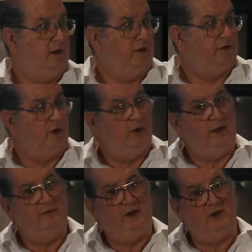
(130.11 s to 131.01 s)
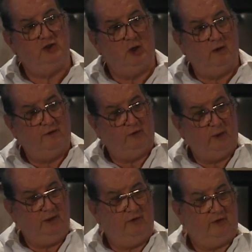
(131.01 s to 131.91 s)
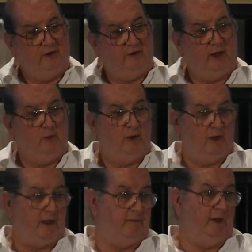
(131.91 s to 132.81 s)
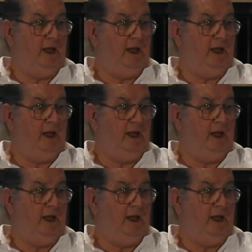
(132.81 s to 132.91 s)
And so even in Jehovah's Witnesses, they will have,